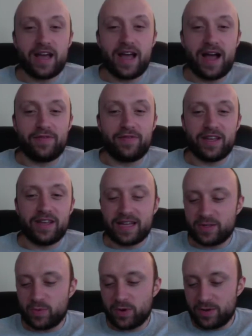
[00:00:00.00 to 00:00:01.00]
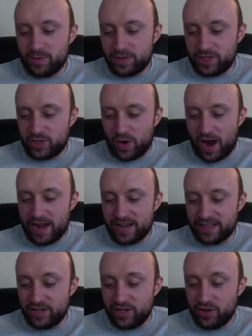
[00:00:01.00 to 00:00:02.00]
feel like that's what he was trying
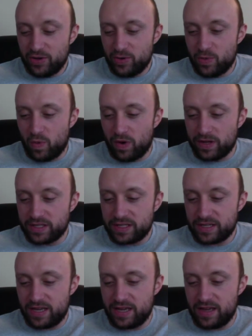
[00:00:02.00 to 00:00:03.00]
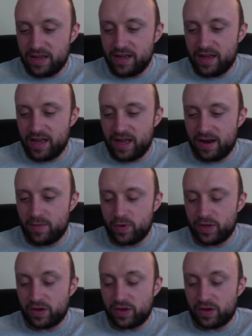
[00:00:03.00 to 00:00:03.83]
to do once he hit him with the